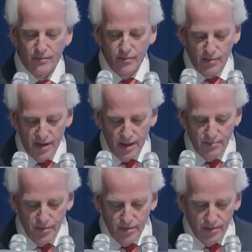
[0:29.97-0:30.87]

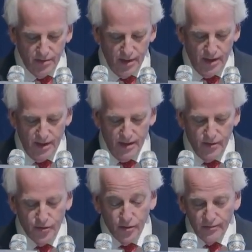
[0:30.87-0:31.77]
remarkable
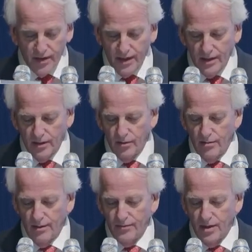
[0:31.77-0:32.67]
survey that you
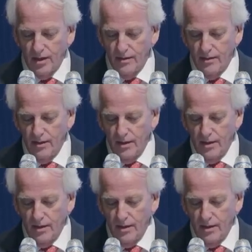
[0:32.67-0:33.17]
have done.